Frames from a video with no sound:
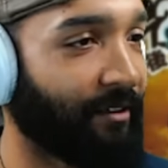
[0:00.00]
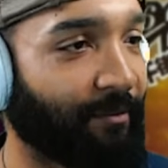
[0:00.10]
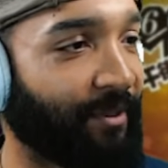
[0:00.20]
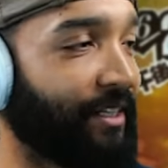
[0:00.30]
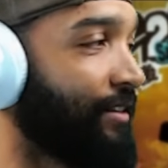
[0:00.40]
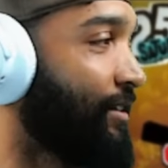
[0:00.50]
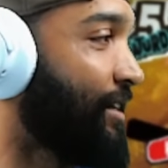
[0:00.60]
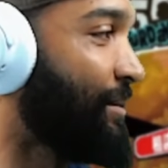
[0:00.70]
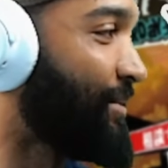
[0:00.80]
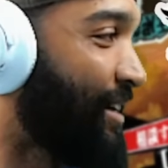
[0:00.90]
But at the
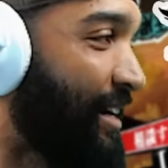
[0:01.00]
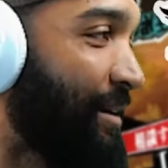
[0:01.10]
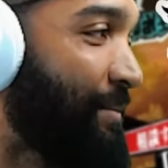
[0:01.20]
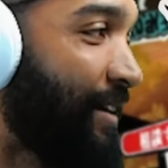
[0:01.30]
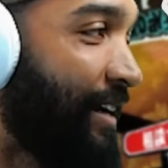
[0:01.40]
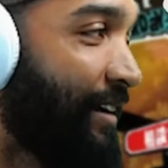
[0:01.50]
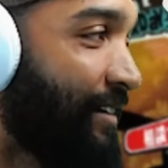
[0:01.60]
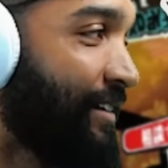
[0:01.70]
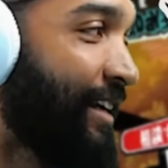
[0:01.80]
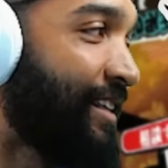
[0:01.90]
same time, like,
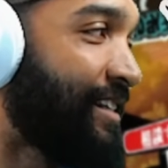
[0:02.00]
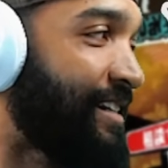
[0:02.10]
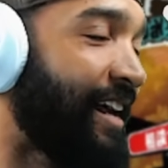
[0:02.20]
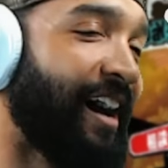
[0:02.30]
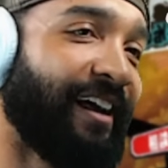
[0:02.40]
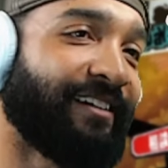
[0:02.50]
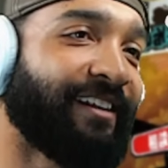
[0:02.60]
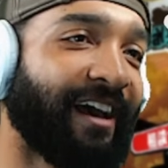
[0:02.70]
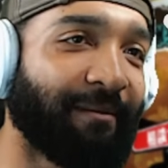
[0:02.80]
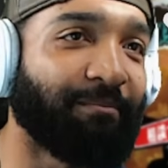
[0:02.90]
it's not
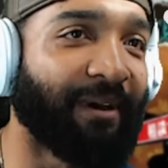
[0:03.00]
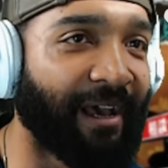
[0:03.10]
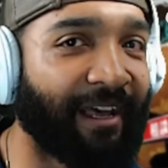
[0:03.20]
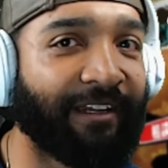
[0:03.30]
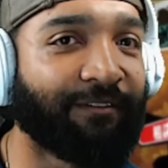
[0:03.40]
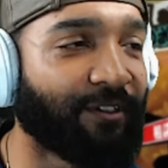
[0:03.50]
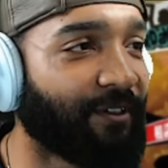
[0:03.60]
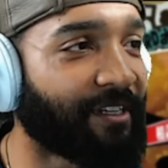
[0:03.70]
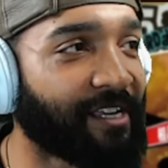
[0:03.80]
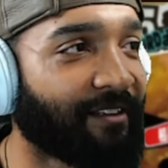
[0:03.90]
that bad. If you
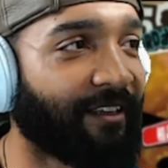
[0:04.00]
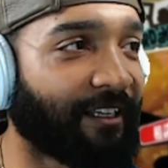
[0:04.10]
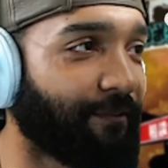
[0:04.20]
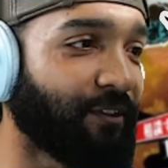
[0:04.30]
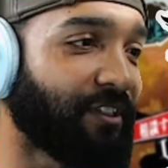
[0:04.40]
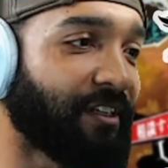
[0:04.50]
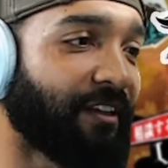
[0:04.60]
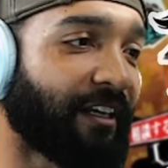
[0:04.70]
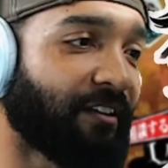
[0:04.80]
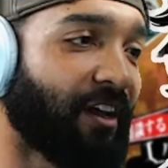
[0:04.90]
look at, like, if you see
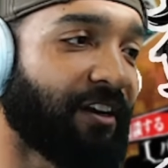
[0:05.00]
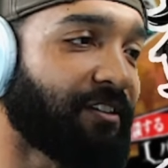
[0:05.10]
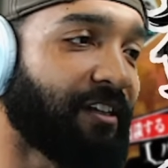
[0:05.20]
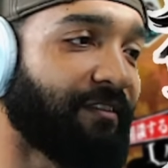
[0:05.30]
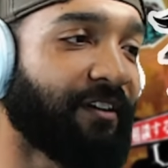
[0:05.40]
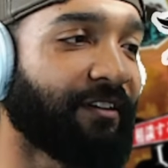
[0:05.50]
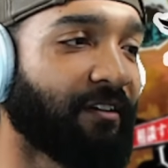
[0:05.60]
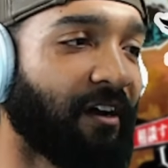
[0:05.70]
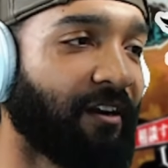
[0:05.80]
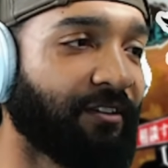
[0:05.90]
like a lot of stuff on
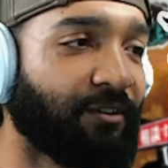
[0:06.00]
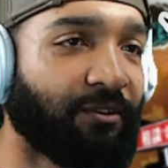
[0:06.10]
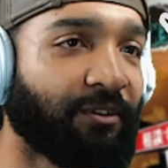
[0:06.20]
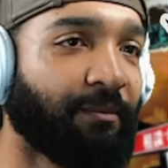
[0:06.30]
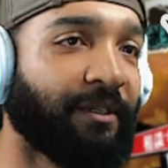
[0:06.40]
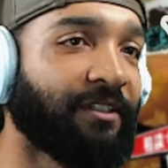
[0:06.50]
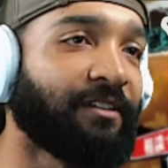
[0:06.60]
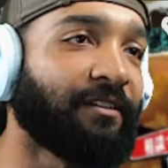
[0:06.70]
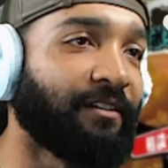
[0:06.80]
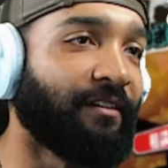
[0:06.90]
YouTube,
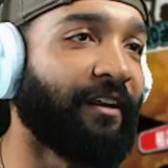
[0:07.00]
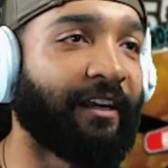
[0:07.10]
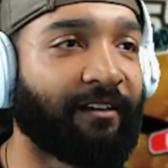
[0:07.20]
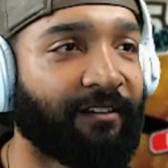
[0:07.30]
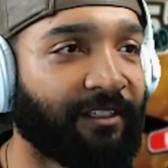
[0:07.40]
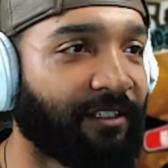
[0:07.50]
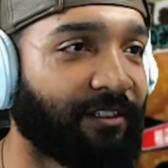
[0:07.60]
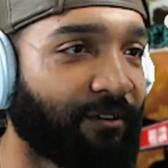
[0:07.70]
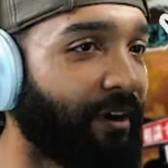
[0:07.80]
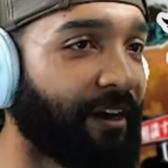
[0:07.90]
it's like, this is
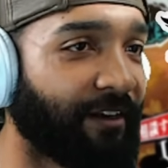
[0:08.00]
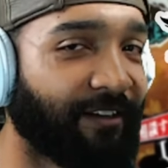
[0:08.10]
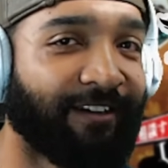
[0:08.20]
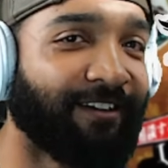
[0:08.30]
great.